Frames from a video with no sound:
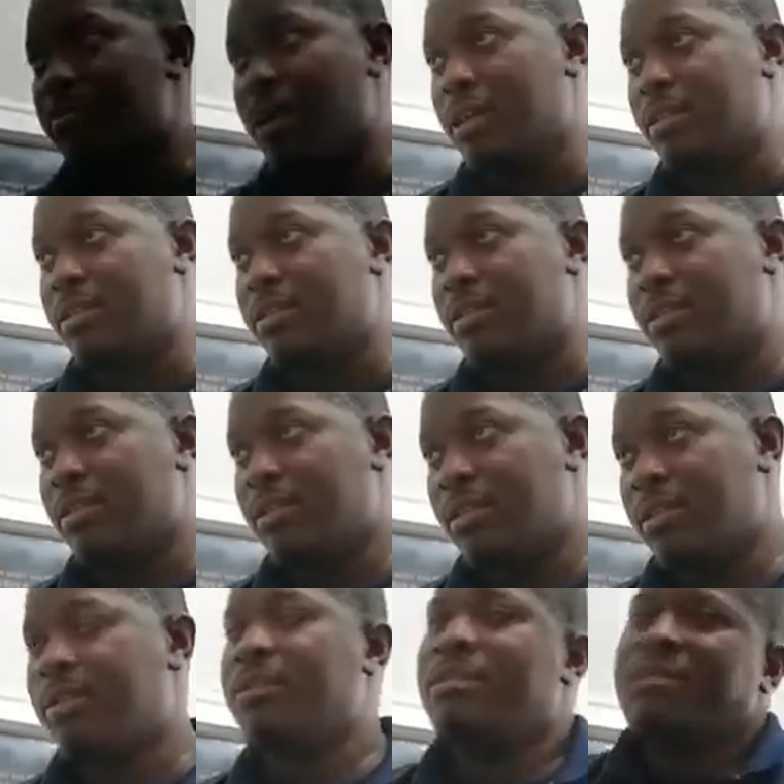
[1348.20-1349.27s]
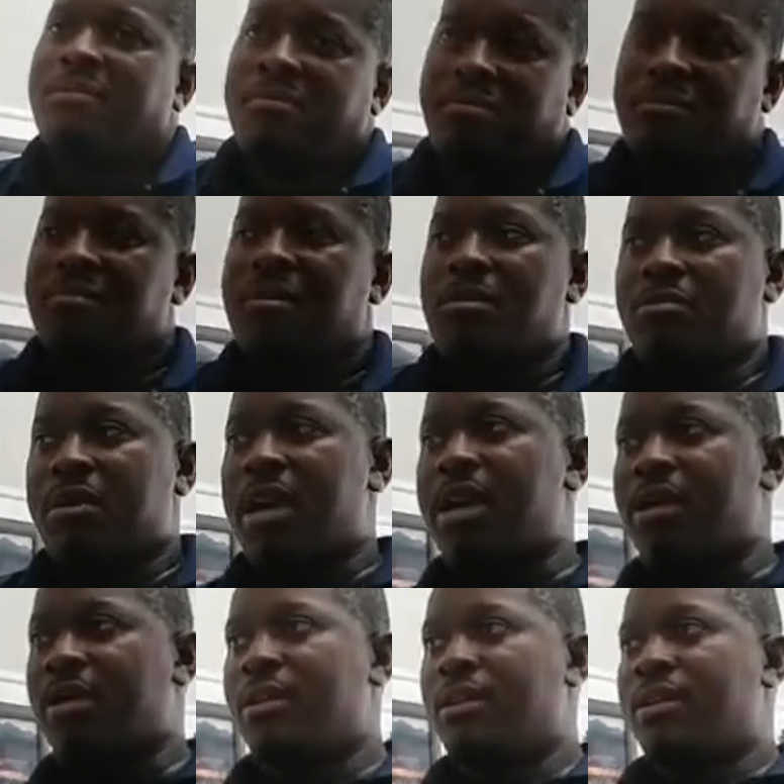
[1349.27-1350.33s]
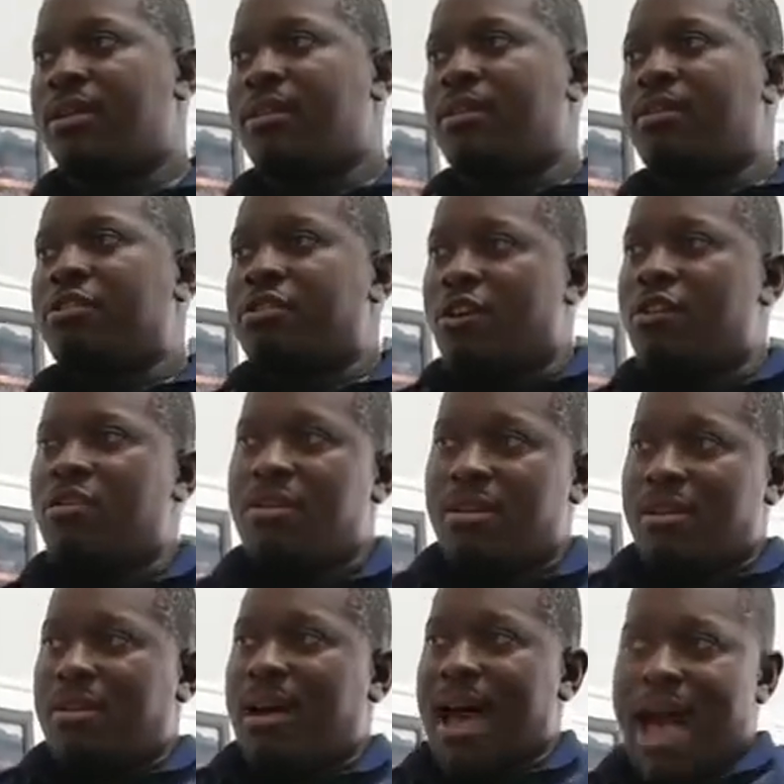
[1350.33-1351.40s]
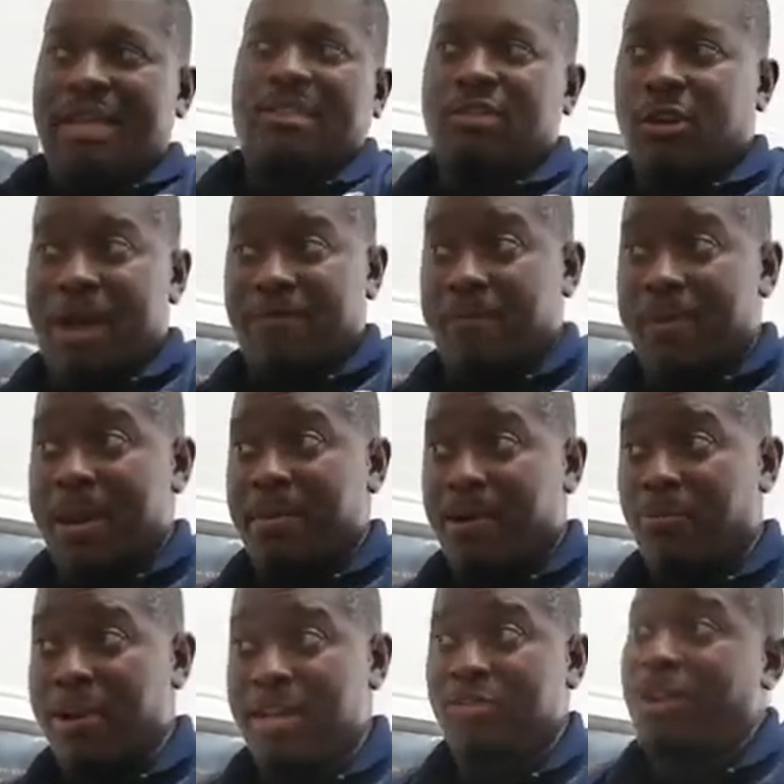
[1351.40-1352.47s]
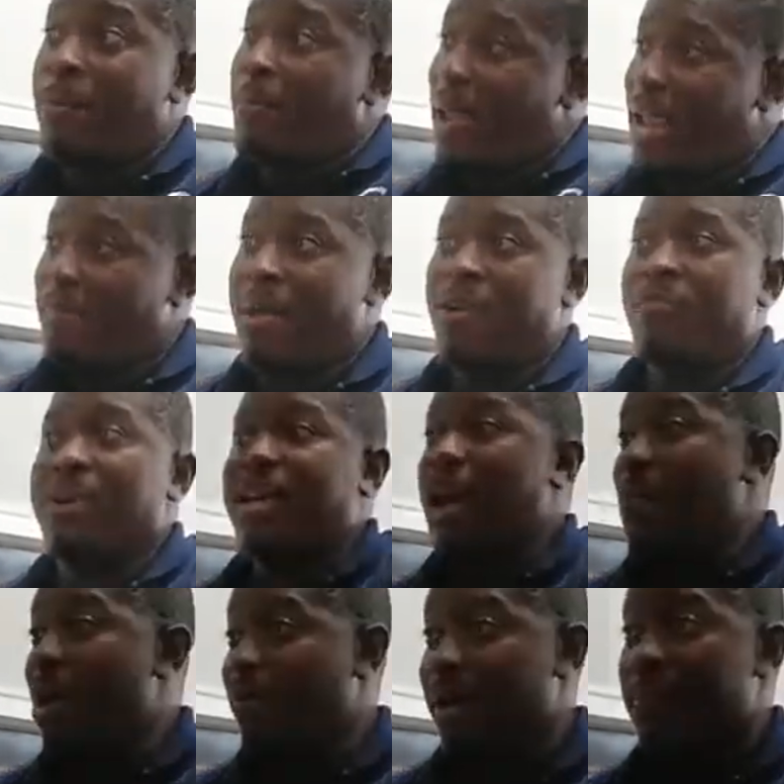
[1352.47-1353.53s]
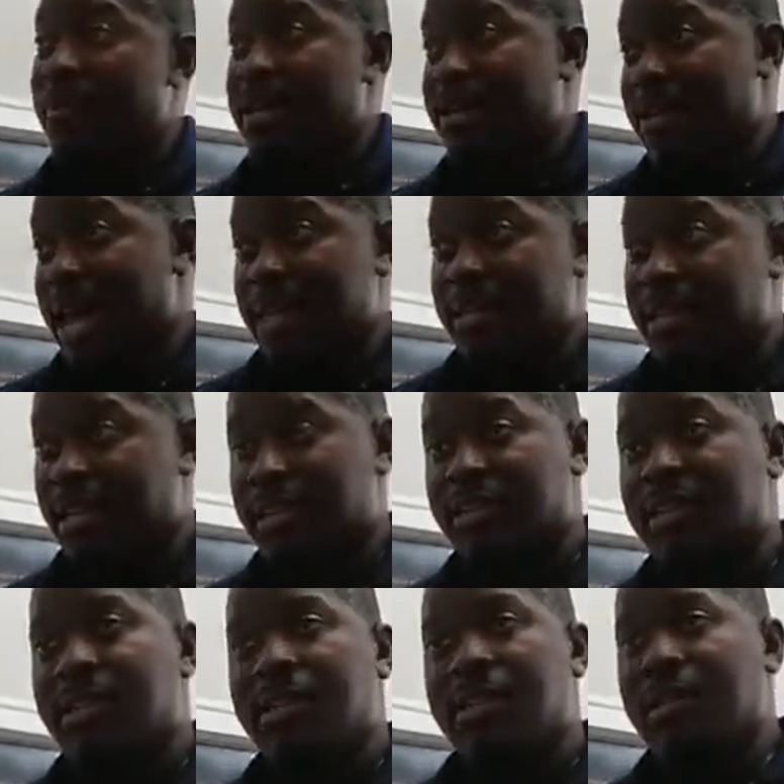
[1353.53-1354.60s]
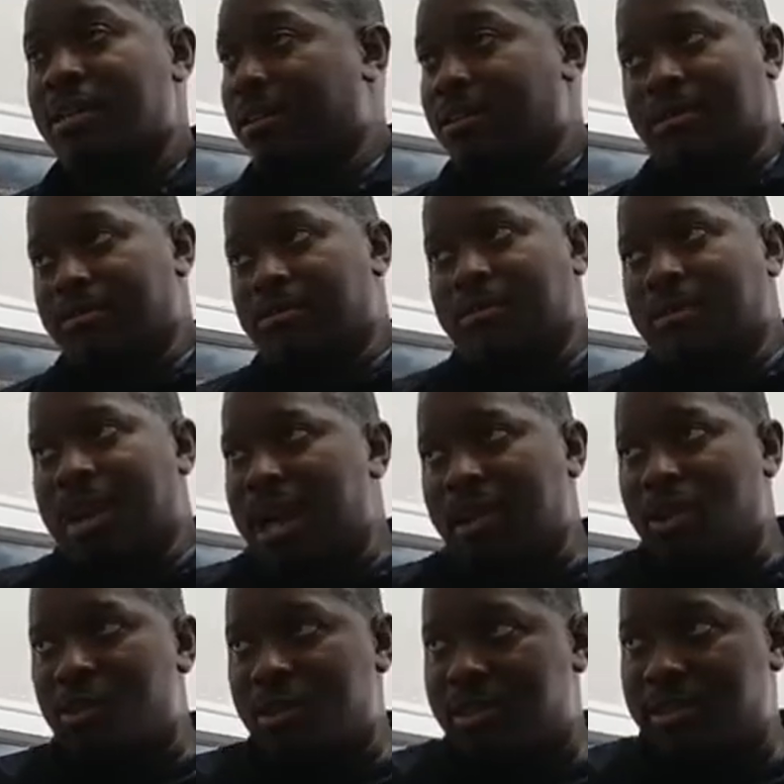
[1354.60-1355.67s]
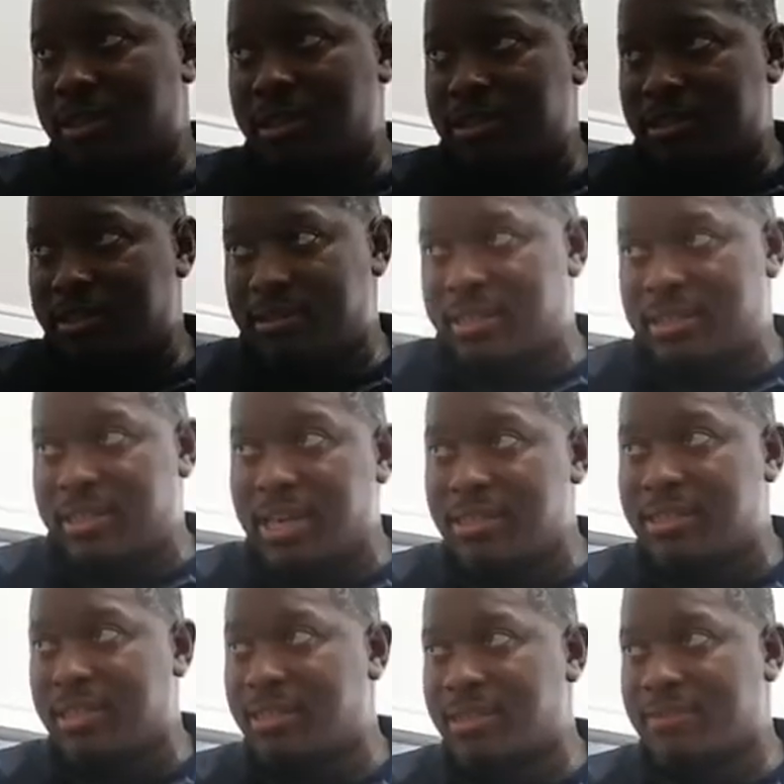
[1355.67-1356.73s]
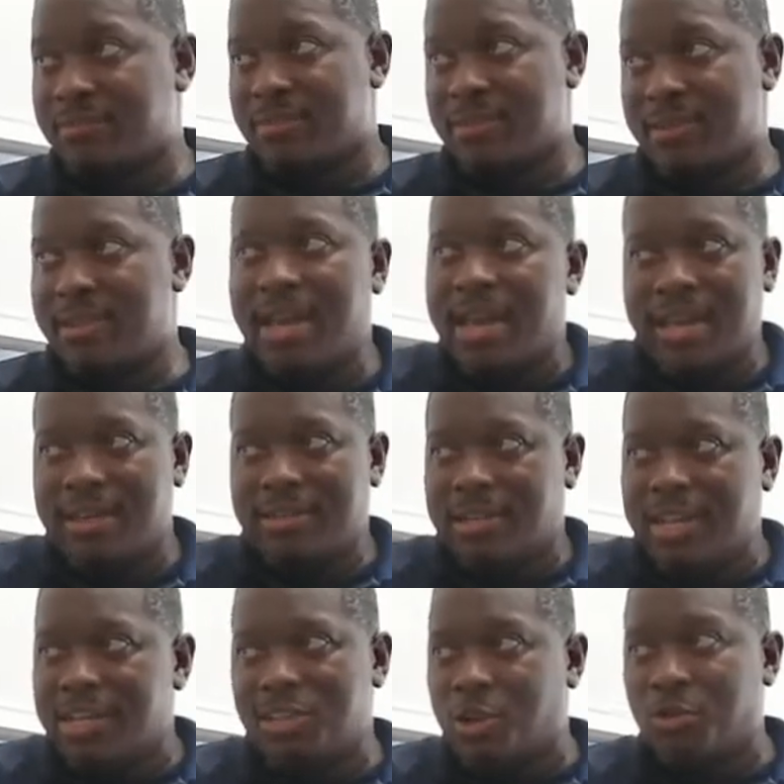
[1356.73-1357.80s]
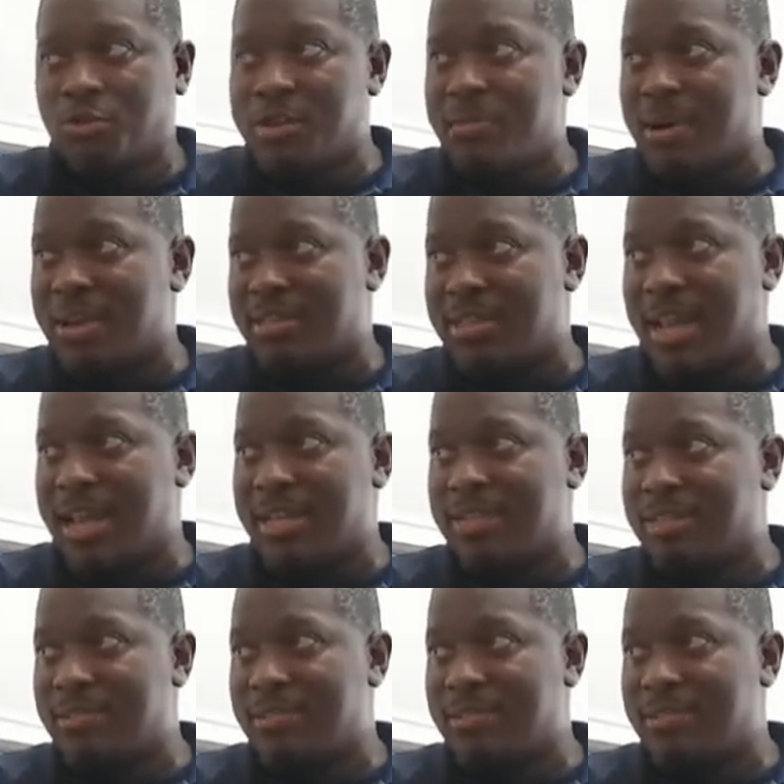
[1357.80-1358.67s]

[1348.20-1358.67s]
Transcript: months, okay, I still have to pay my rent. So I'm paying my rent however I'm getting that done. When I go into the center, there is no 3 months. Like,